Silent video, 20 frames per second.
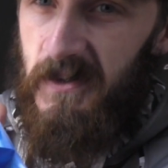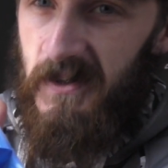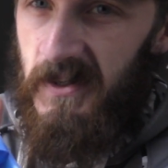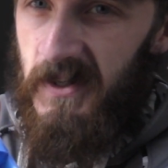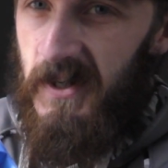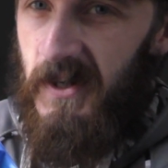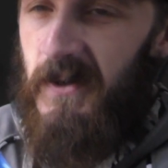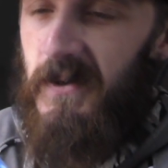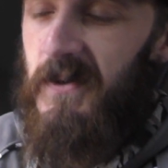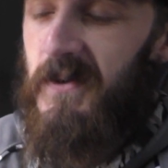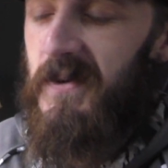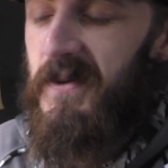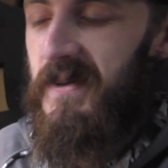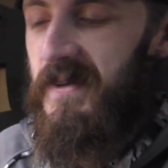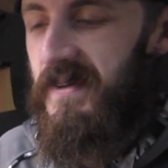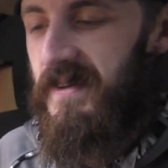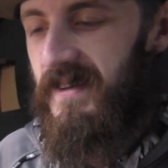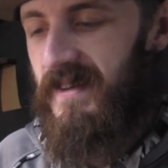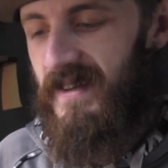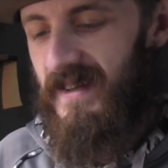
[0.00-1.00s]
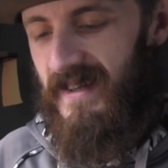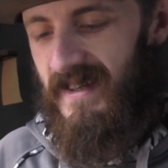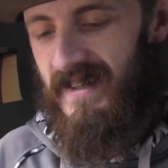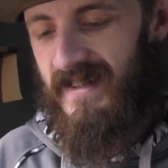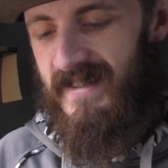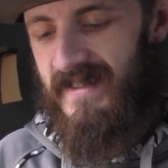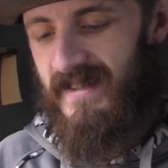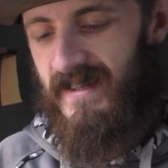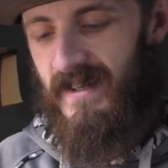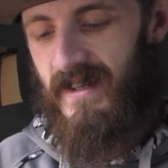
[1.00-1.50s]
You know?
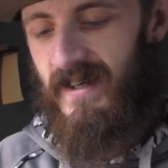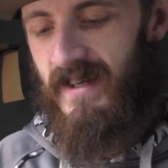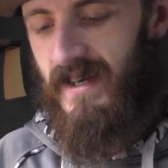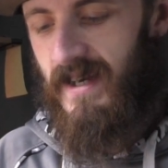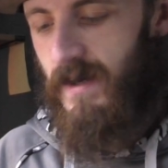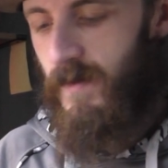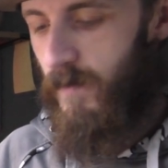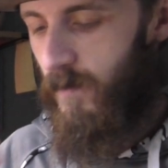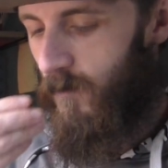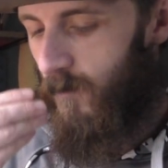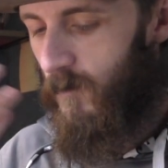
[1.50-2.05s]
It's, wow.